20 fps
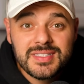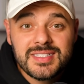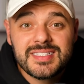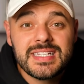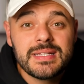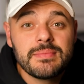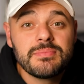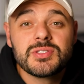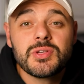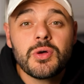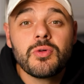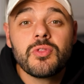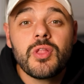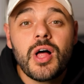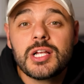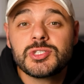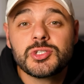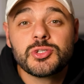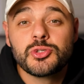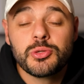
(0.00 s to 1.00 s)
seems so
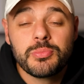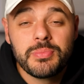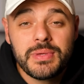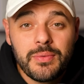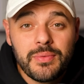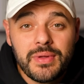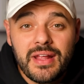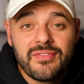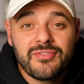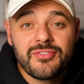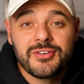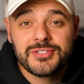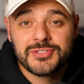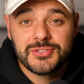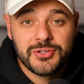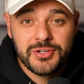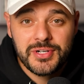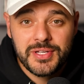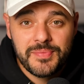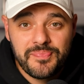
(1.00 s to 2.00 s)
logical to me when I first
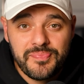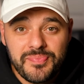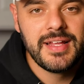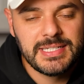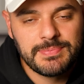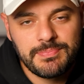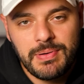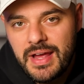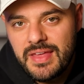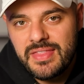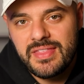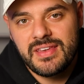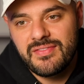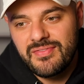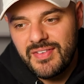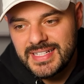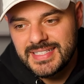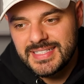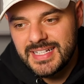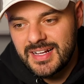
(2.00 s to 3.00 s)
heard it. It's probably the
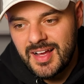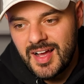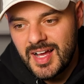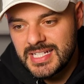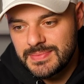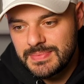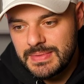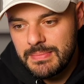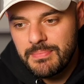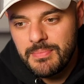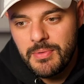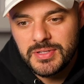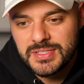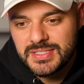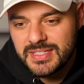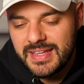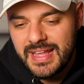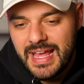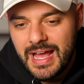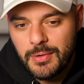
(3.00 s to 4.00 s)
advice that cost me
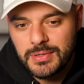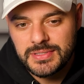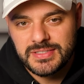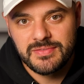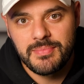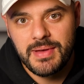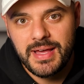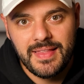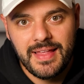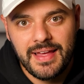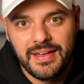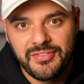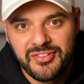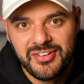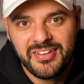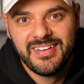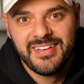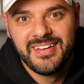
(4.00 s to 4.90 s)
most of the hours of my life.